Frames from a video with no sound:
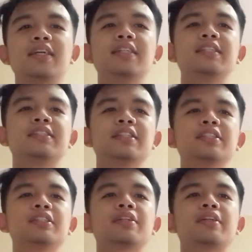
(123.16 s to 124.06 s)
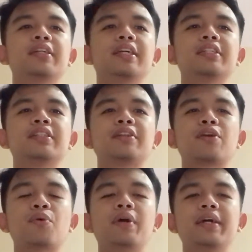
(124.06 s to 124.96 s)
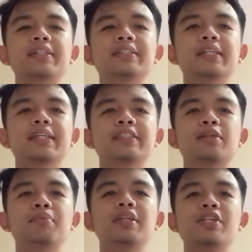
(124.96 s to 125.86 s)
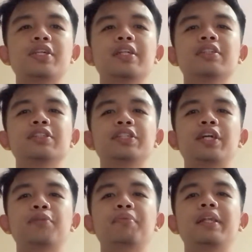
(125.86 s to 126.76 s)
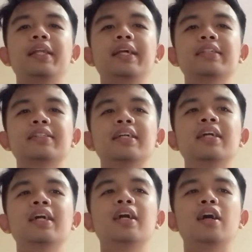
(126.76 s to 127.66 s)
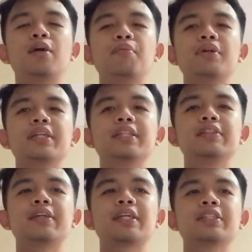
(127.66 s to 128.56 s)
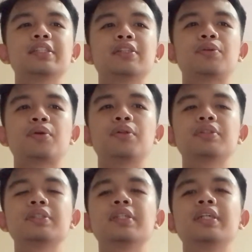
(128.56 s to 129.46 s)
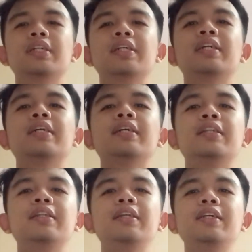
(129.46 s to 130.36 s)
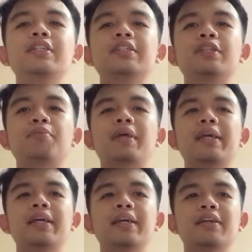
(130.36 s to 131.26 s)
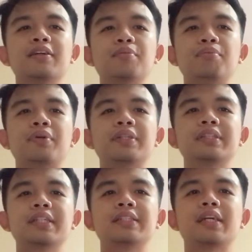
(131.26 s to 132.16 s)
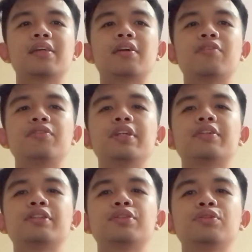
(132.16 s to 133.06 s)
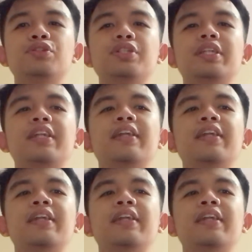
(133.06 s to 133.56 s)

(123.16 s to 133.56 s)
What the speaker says: Such coordination requires establishing shared meanings about interaction roles, the decision-making process, and conflict resolution.